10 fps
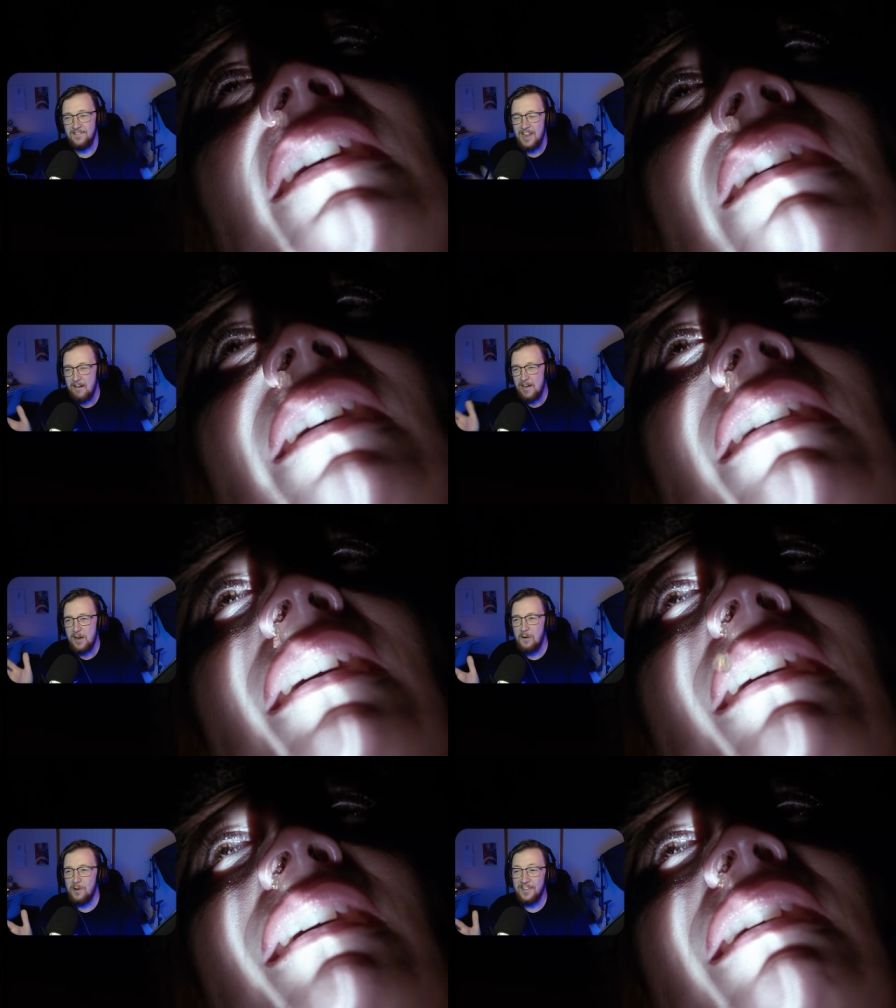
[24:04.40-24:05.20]
Now, I
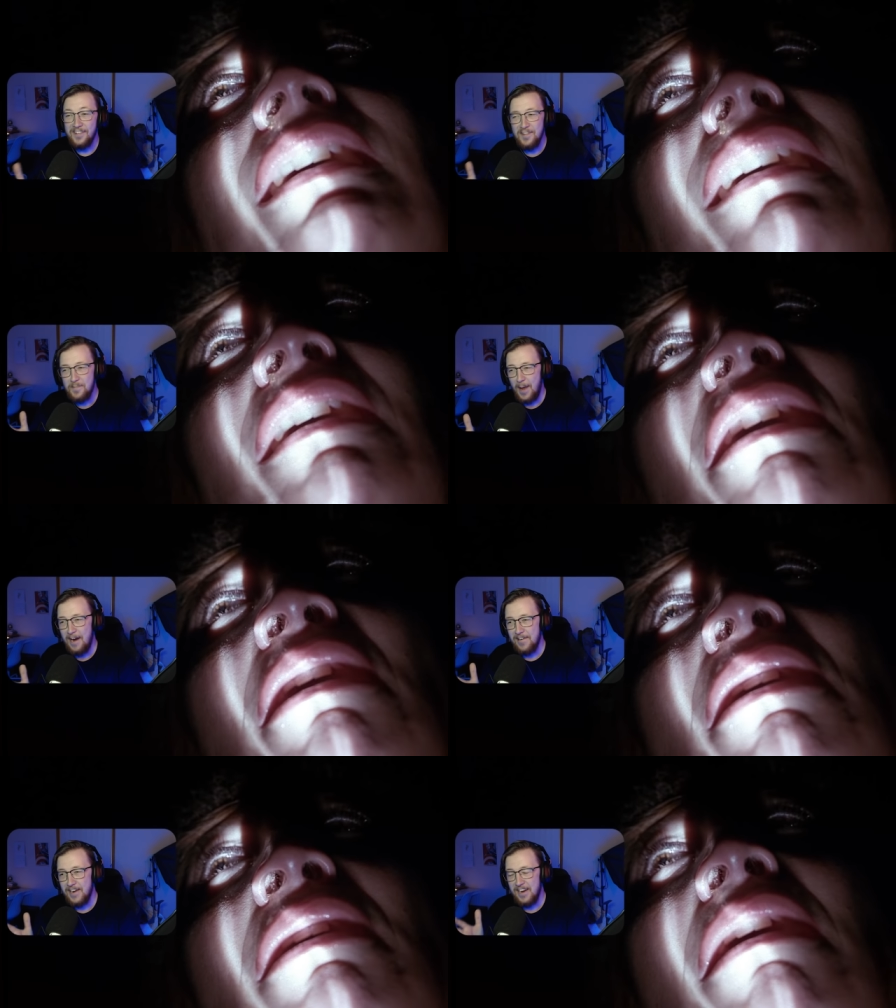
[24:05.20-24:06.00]
know what this is
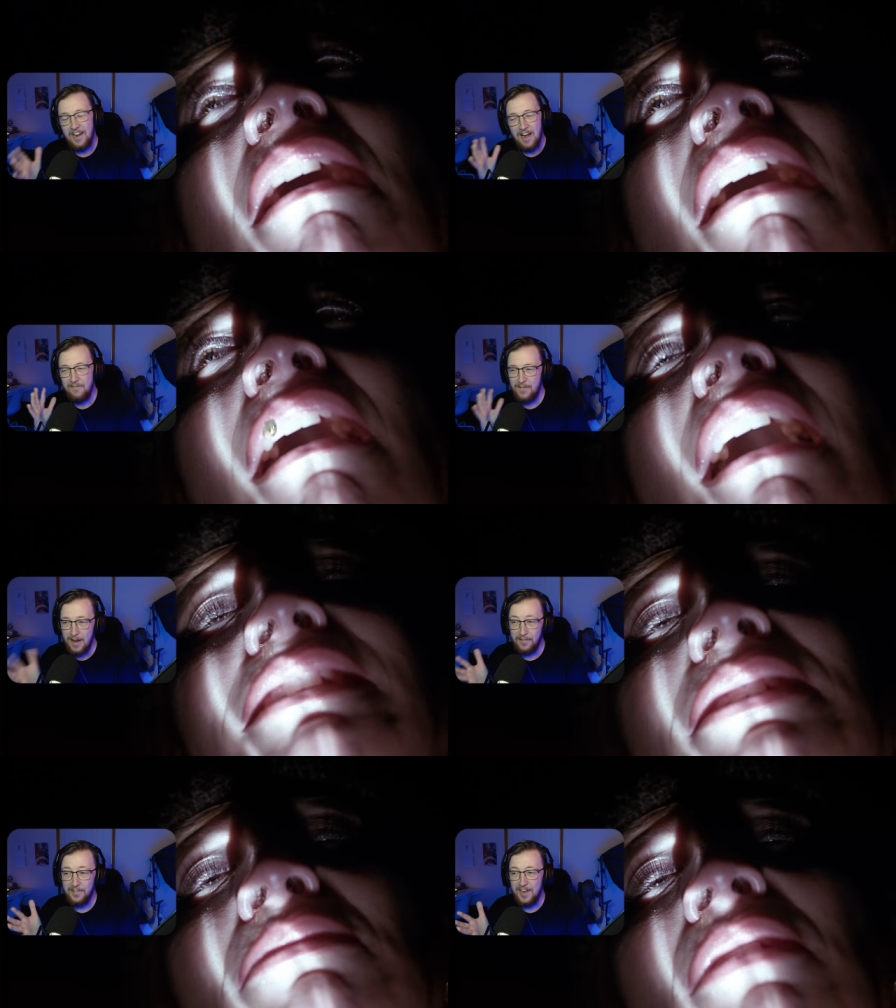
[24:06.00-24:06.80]
parroting. I've
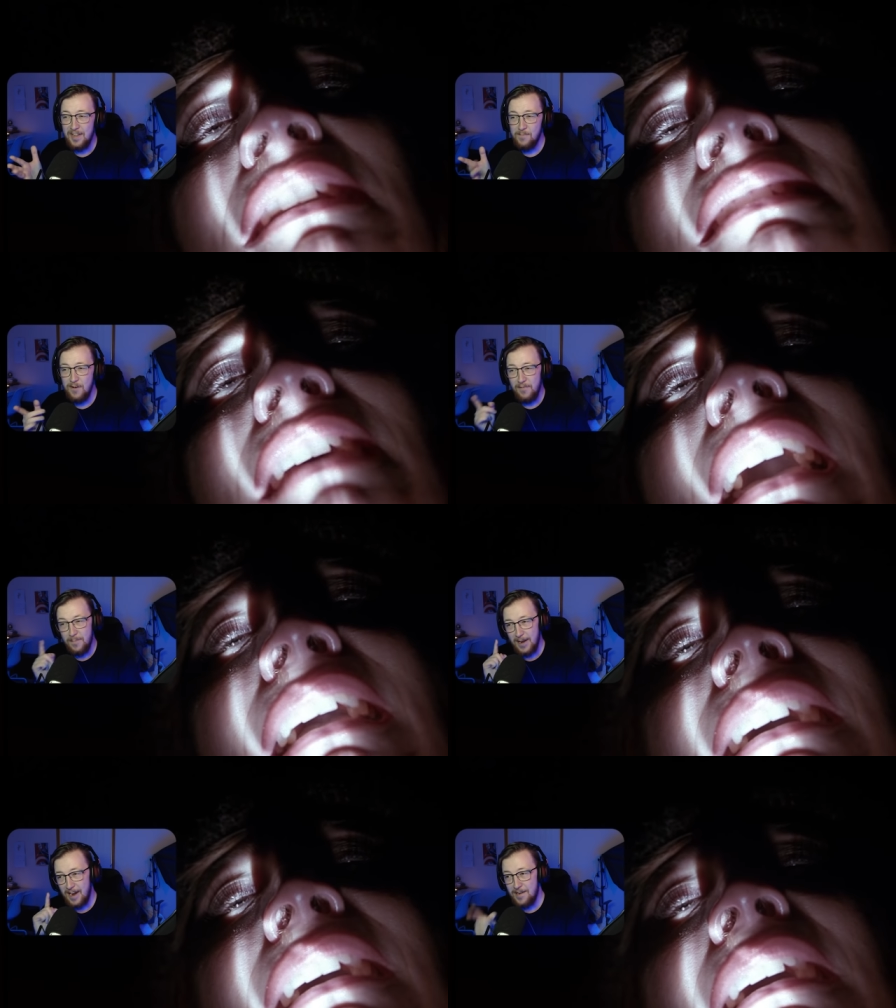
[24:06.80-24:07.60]
never seen the movie,
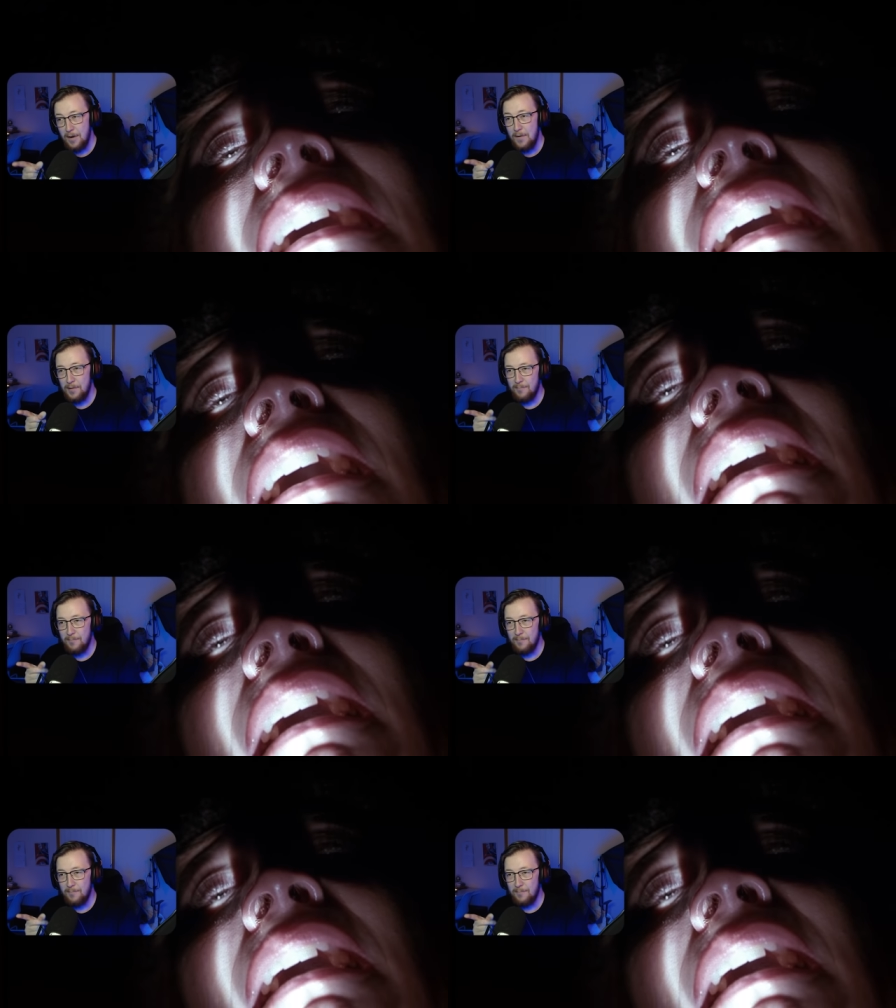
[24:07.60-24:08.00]
but I know the